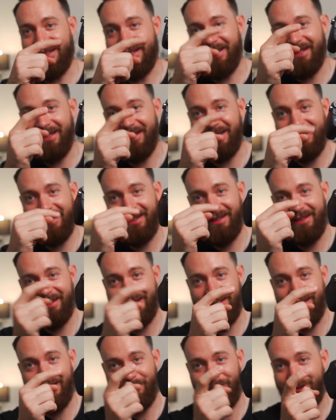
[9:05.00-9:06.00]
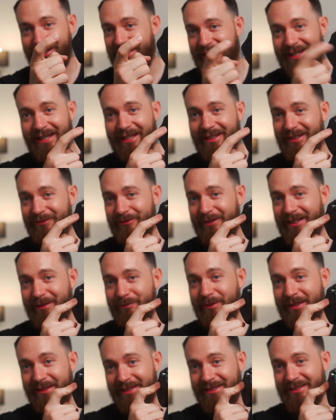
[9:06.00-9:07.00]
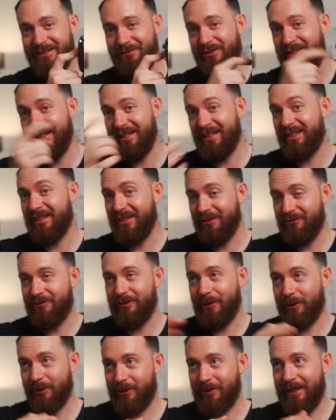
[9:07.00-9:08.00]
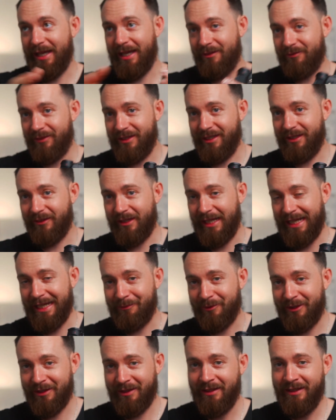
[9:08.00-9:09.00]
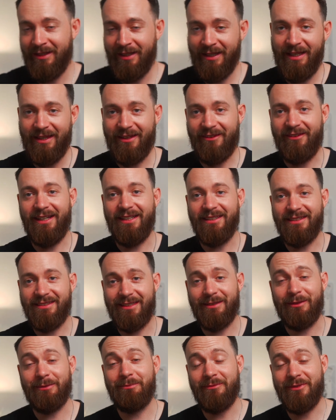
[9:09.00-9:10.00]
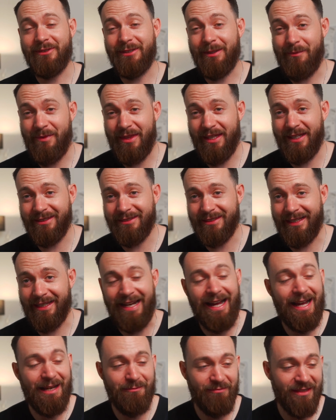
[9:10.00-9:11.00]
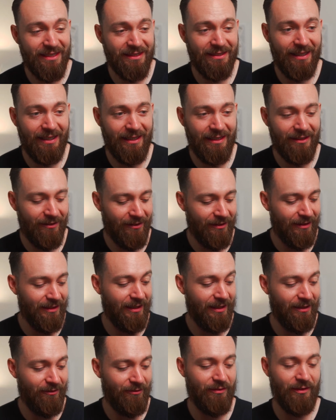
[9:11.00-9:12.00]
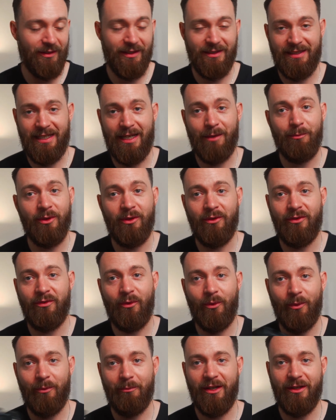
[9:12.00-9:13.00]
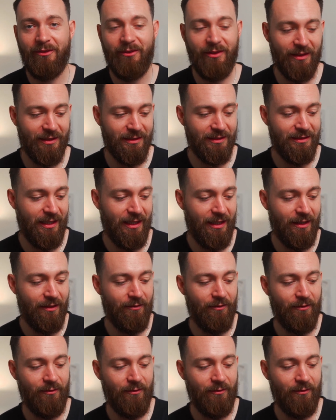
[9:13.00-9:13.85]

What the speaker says: I would highly recommend this if you need a good photo and video camera. There is still some things that I'm missing on it. For example, for my real estate